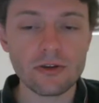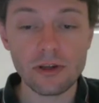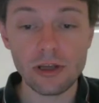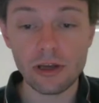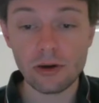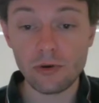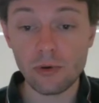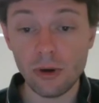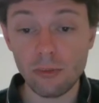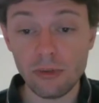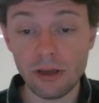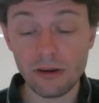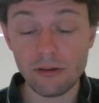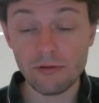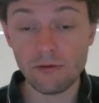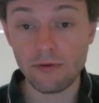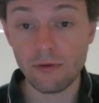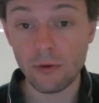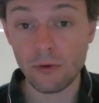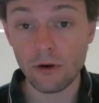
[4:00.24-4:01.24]
the equipment
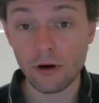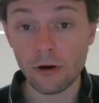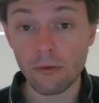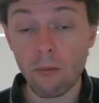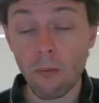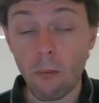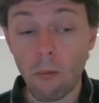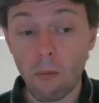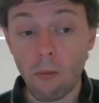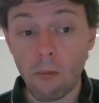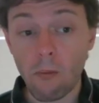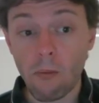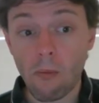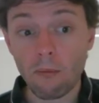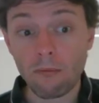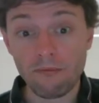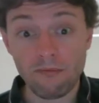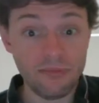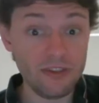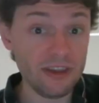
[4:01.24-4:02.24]
for
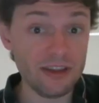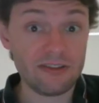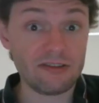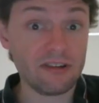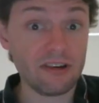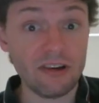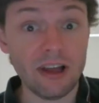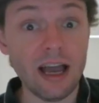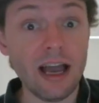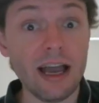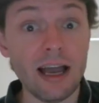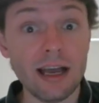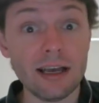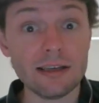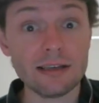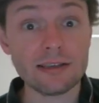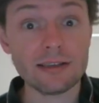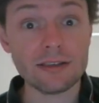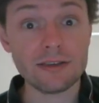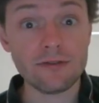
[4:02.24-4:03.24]
this
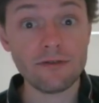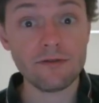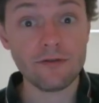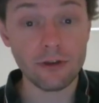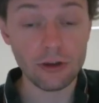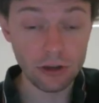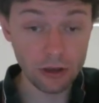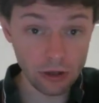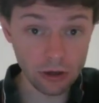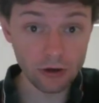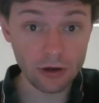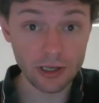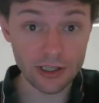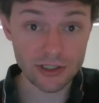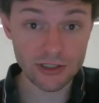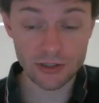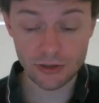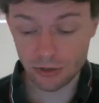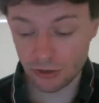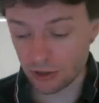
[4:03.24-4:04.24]
class, for you as
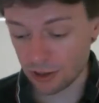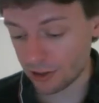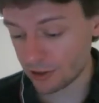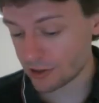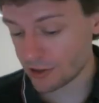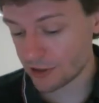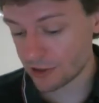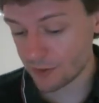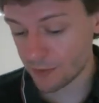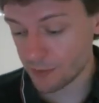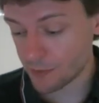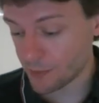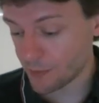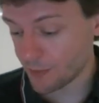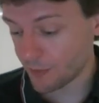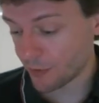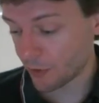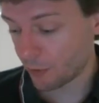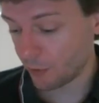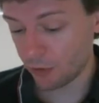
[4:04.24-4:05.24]
students,
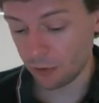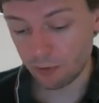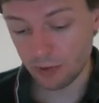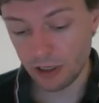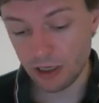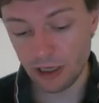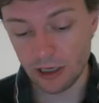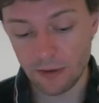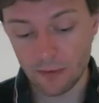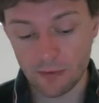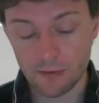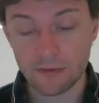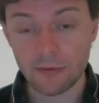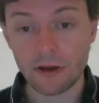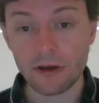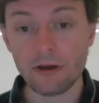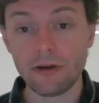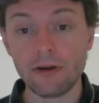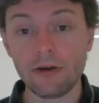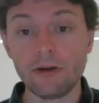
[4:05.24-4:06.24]
would be,
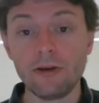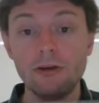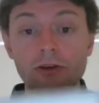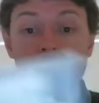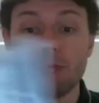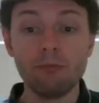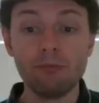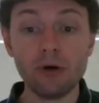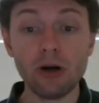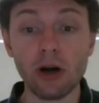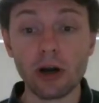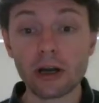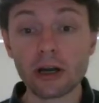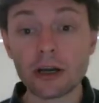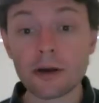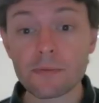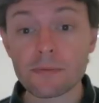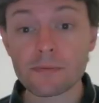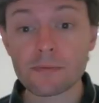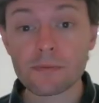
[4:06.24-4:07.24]
your book,
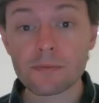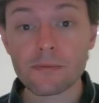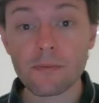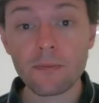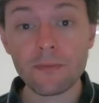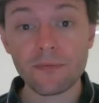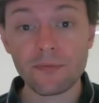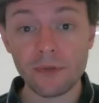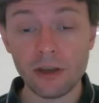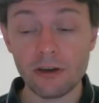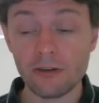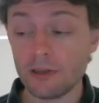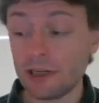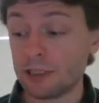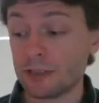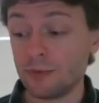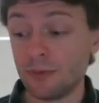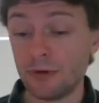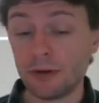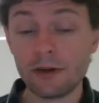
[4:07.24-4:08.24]
your
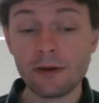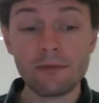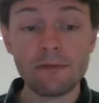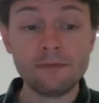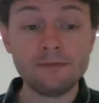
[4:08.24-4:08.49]
textbook,